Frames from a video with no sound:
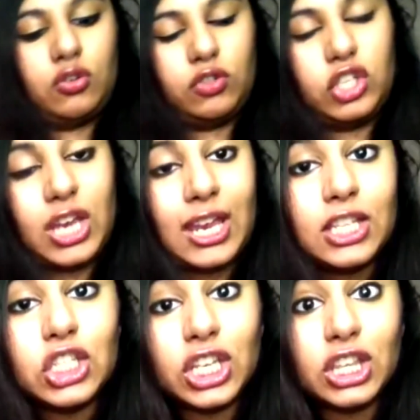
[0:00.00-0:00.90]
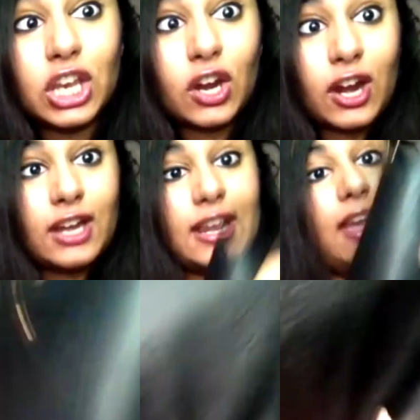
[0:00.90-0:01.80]
change in there right
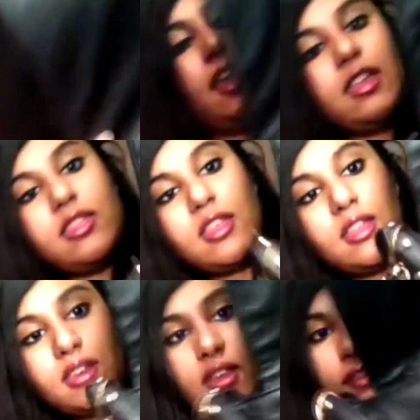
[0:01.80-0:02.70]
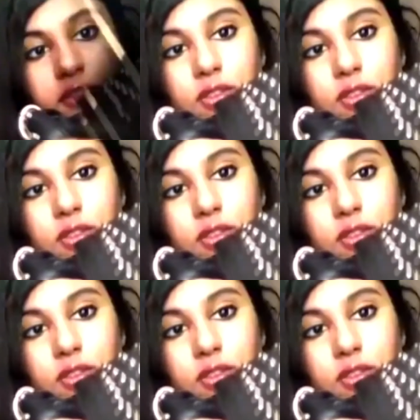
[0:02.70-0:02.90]
now. And then if